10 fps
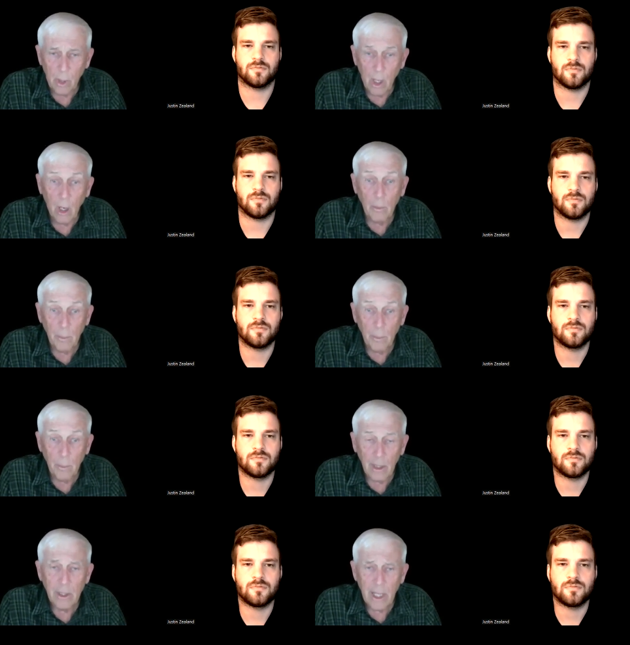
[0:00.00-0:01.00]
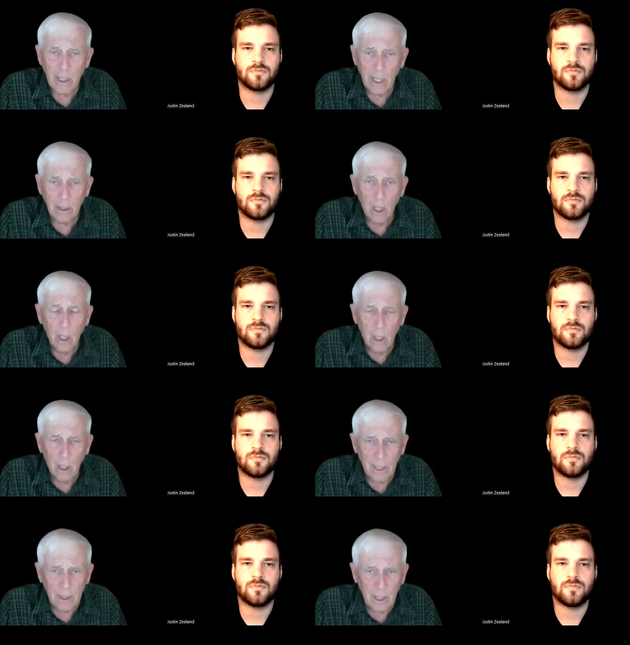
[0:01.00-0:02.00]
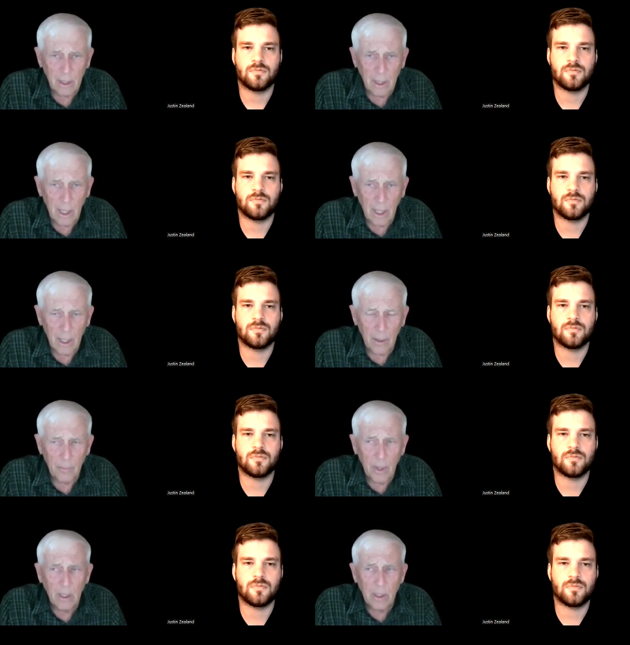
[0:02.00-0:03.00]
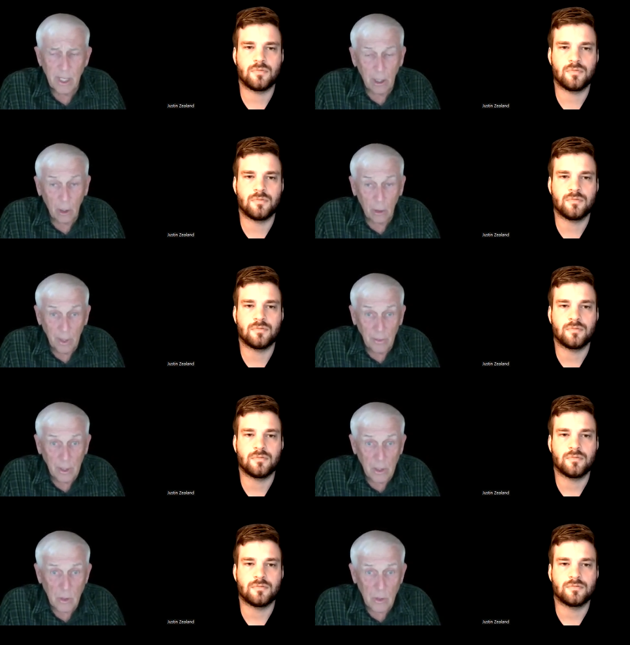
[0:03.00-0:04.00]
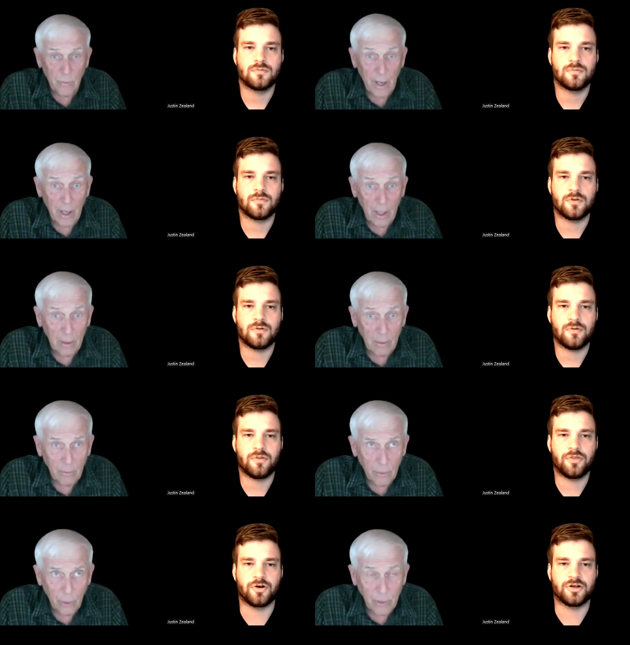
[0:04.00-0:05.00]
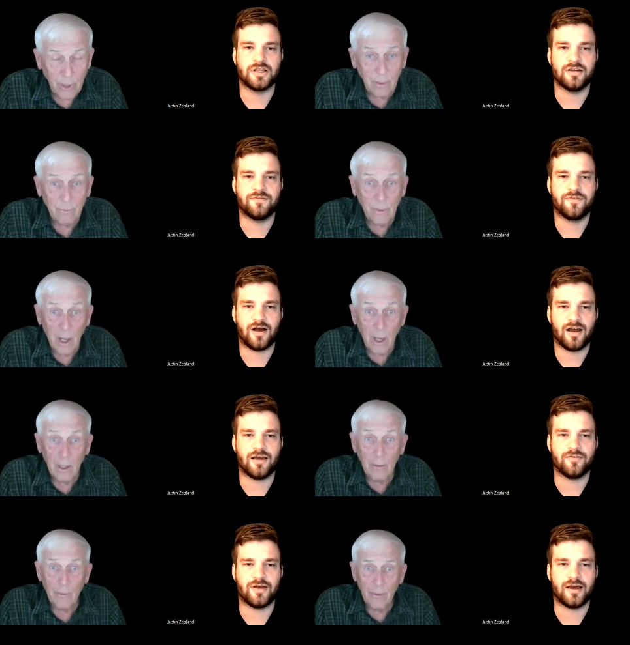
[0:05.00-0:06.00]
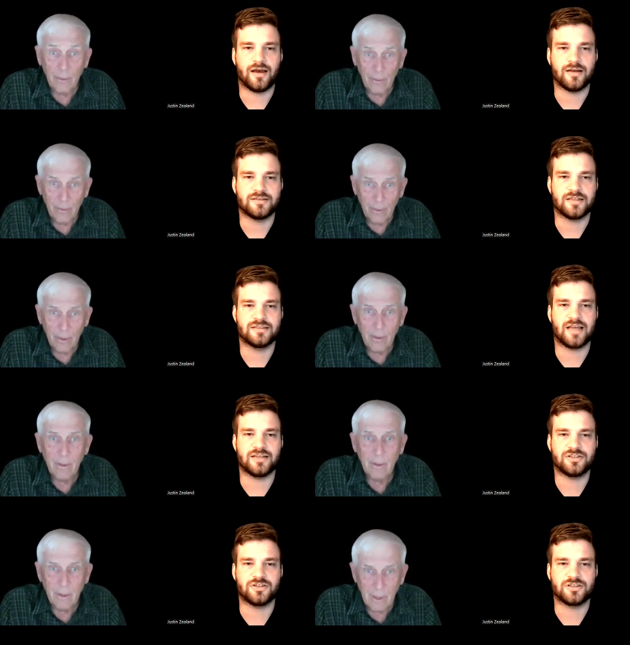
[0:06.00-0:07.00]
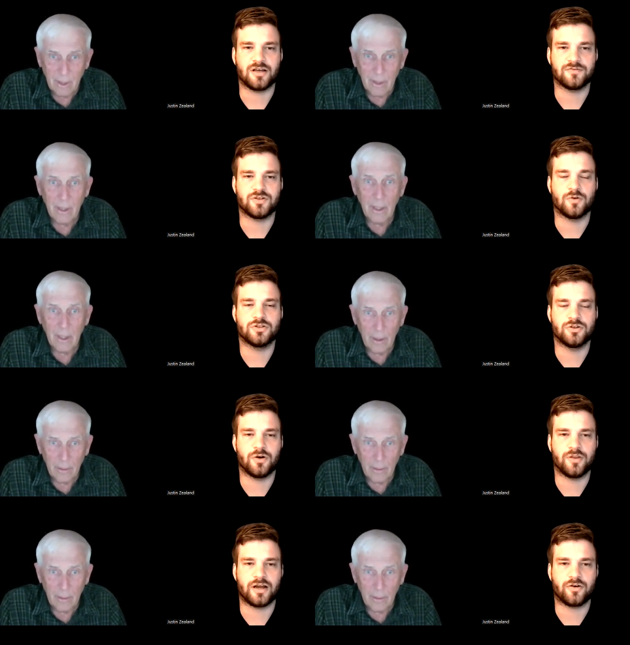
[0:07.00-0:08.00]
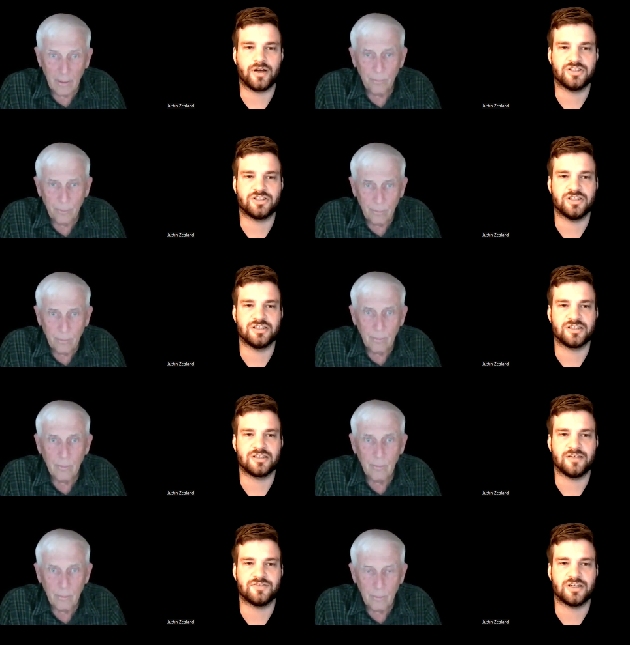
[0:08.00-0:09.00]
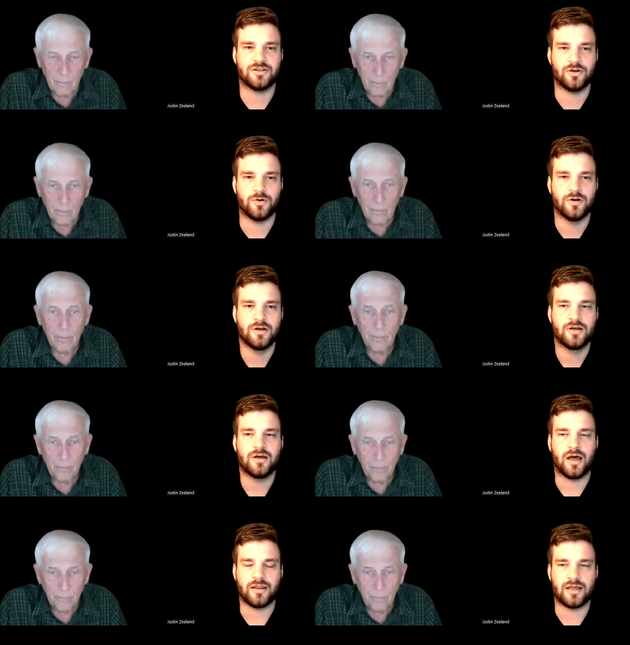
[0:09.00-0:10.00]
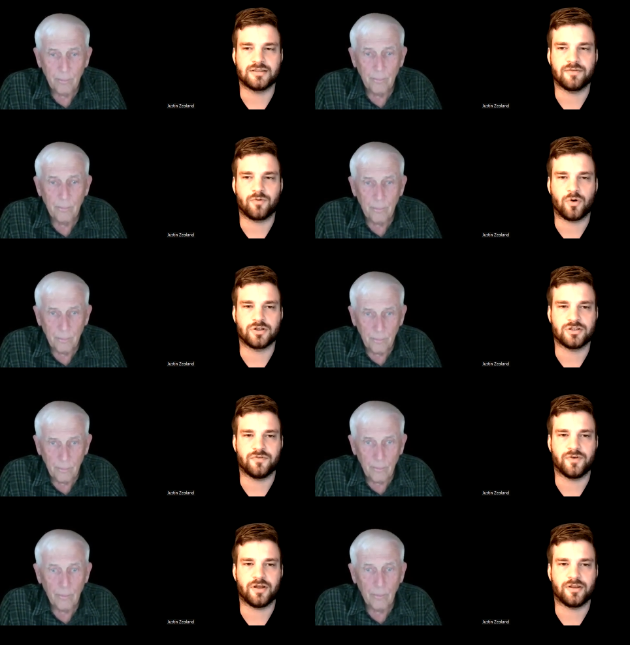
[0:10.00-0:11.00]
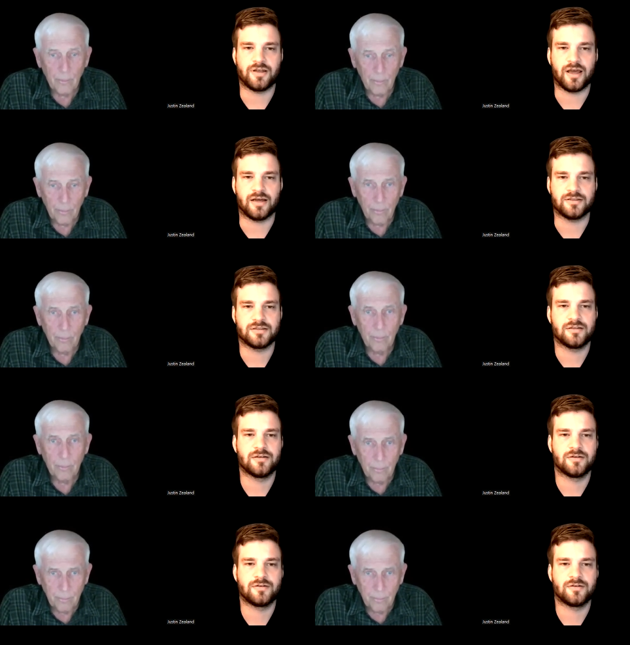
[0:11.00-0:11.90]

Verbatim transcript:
Speaker 1: it are we really te- like like in uh second corinthians 5 13, 13 5. 5
Speaker 2: yeah it says test yourselves don't you know that christ jesus lives in you unless of course you fail the test